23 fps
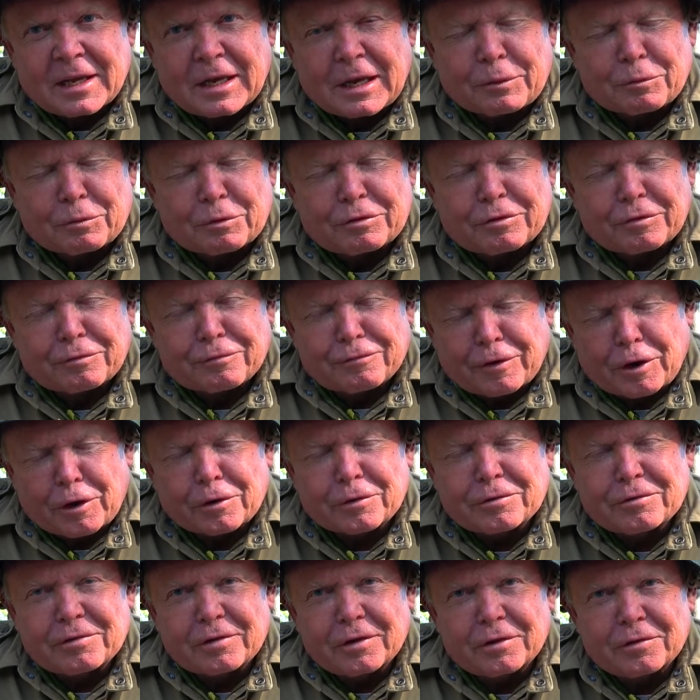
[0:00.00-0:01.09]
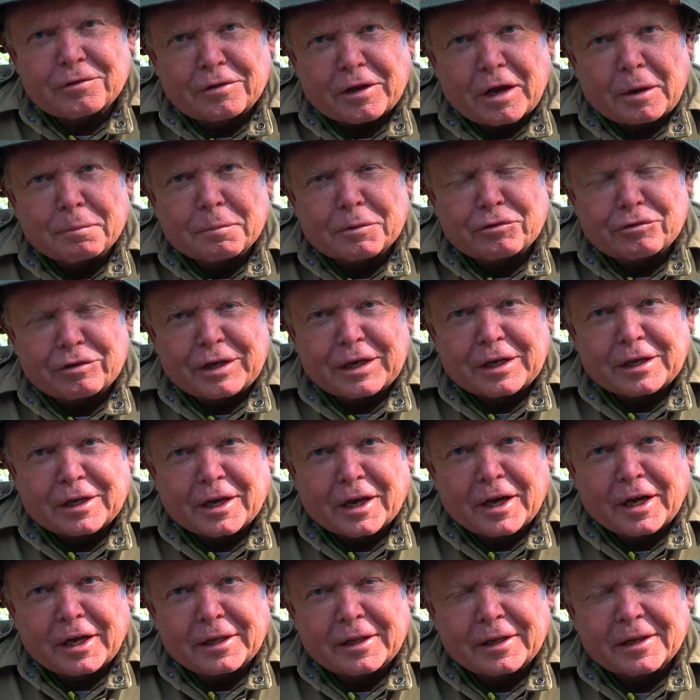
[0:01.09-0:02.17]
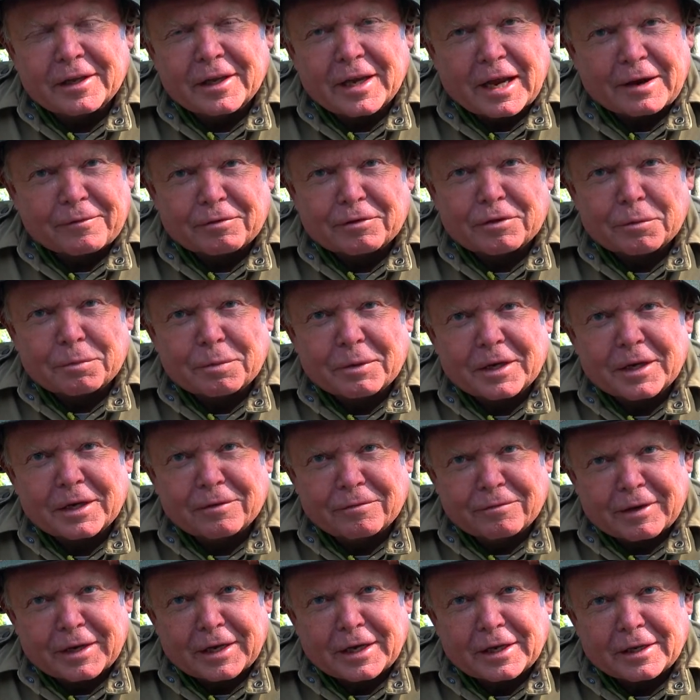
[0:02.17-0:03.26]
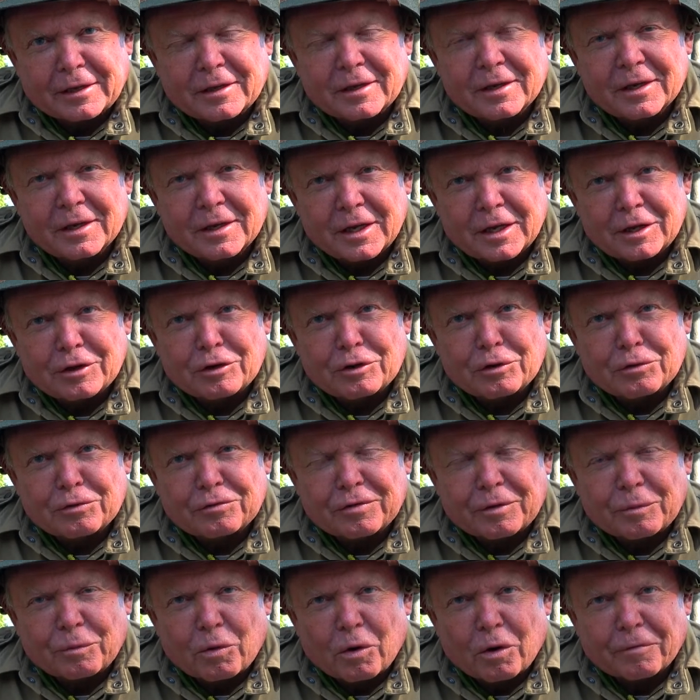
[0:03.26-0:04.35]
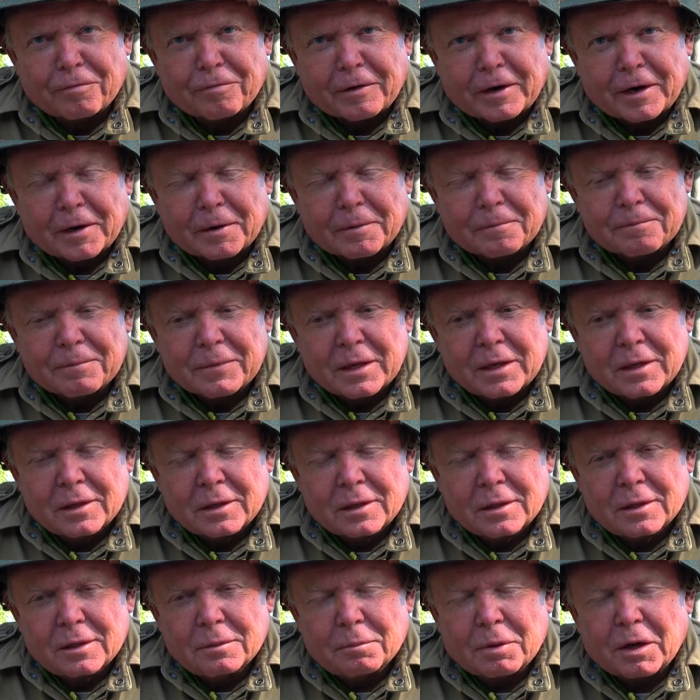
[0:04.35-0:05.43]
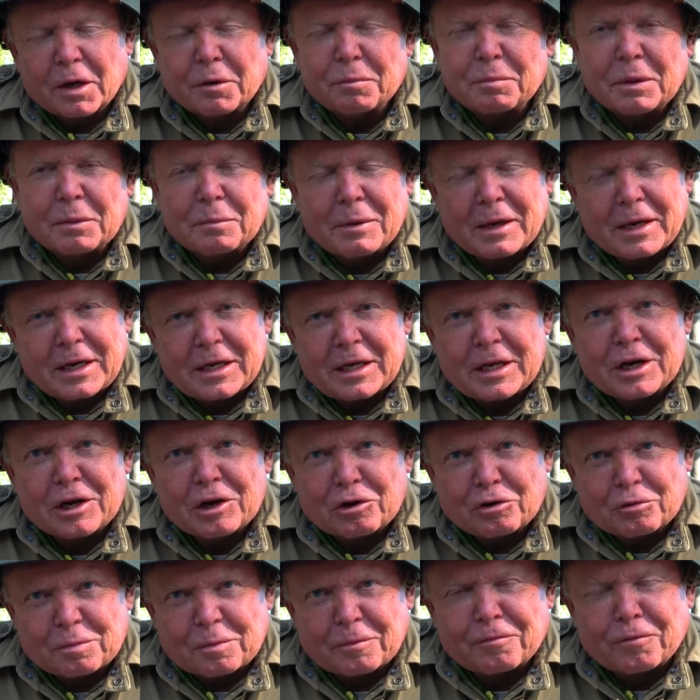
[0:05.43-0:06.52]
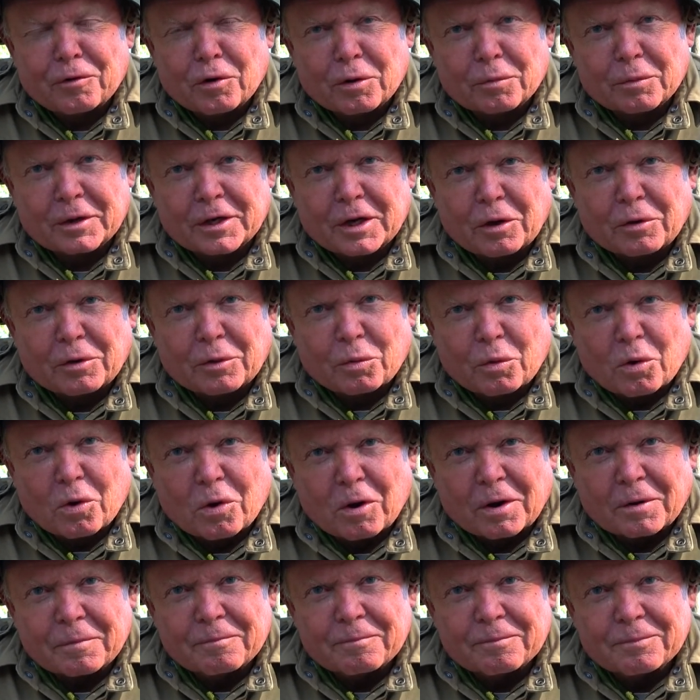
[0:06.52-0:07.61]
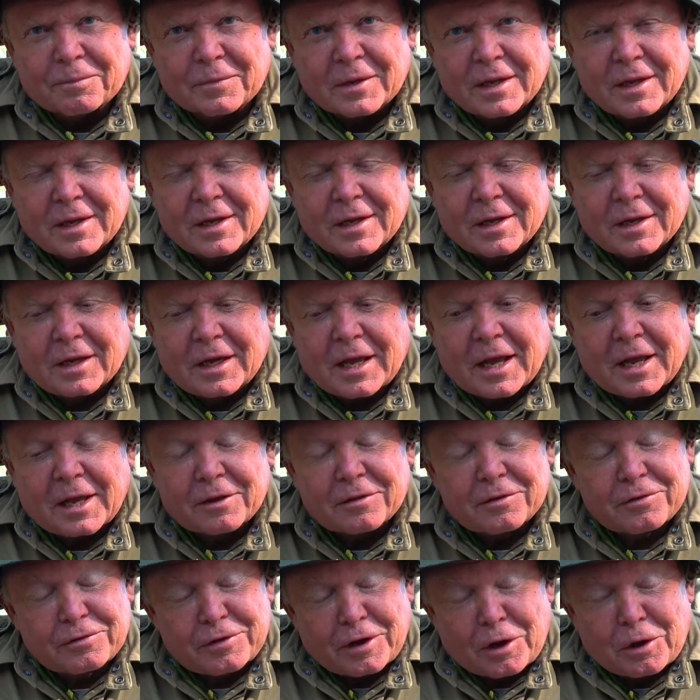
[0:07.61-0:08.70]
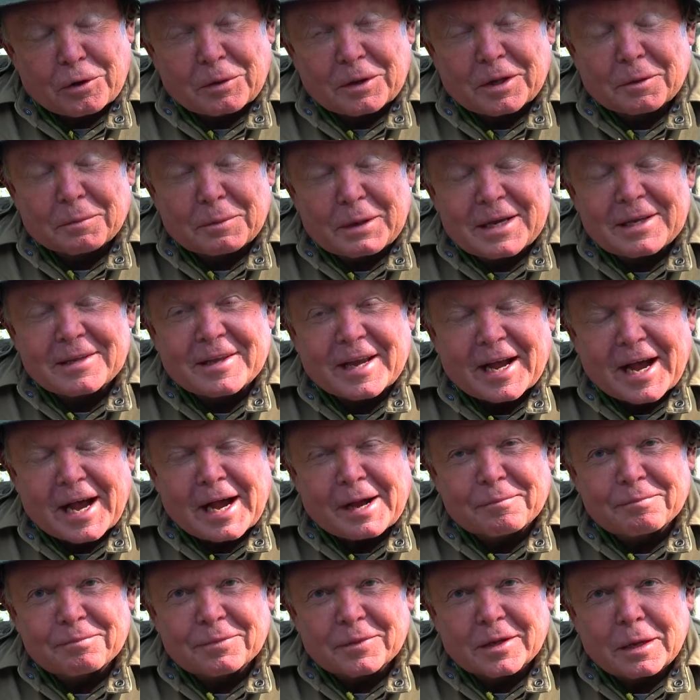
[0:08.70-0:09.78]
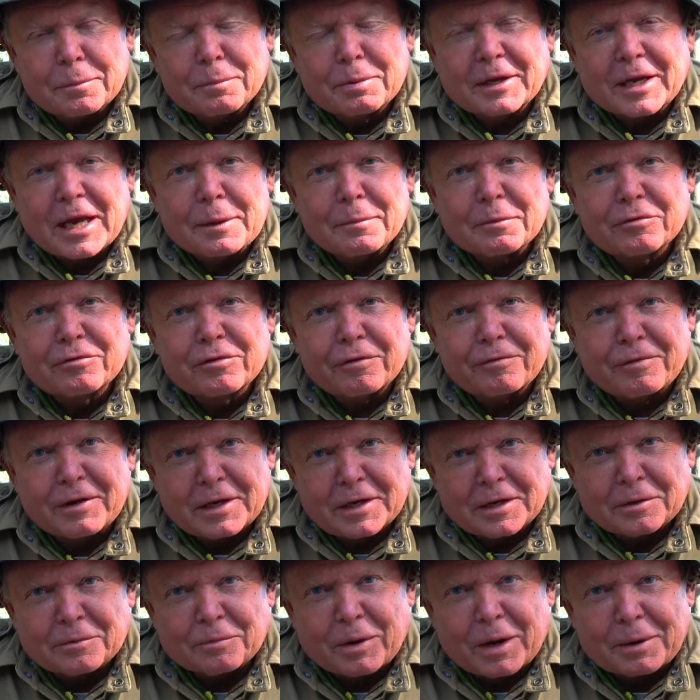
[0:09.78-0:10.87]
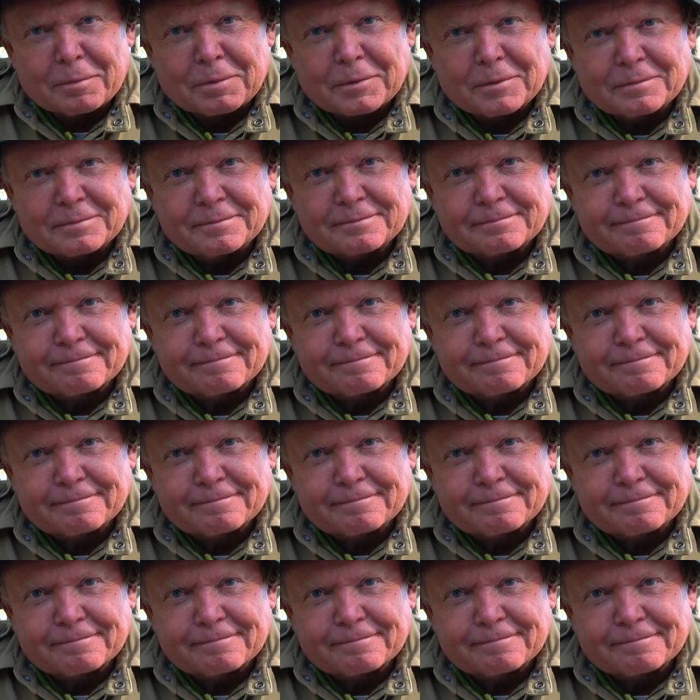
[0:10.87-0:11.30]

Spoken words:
It was the first submachine gun ever to be invented and used in warfare. But it'd be many years before it would go to war. So in the meantime, it became a civilian weapon.